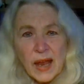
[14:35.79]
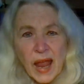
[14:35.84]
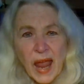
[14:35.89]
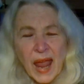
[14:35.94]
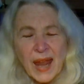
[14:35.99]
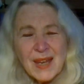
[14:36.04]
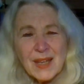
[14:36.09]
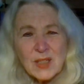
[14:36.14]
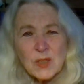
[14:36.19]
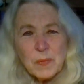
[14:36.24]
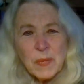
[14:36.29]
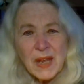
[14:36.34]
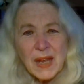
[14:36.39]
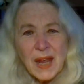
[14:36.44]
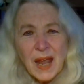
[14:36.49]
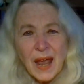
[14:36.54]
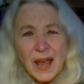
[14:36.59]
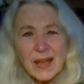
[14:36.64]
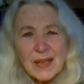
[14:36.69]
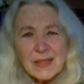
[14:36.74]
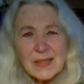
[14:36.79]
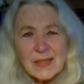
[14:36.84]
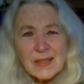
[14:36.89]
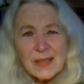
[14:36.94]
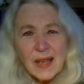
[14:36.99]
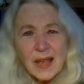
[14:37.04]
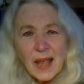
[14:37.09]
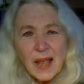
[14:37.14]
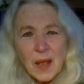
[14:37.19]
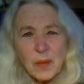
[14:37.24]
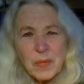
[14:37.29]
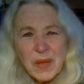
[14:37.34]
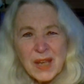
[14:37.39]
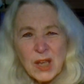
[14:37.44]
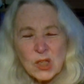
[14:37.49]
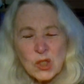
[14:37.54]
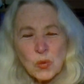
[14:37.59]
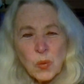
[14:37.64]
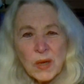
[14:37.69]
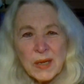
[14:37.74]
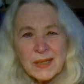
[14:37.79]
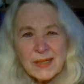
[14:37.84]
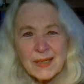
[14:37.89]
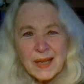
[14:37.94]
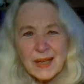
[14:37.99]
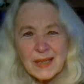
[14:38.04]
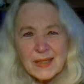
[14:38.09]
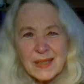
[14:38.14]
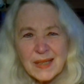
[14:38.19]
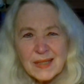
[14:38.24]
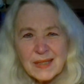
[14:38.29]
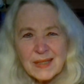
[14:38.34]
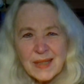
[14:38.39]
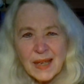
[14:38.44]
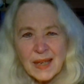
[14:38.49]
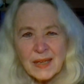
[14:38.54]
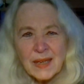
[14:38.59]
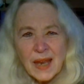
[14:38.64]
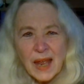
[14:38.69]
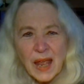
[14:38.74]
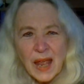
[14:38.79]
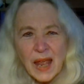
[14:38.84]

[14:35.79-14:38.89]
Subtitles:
and it's because what it does is that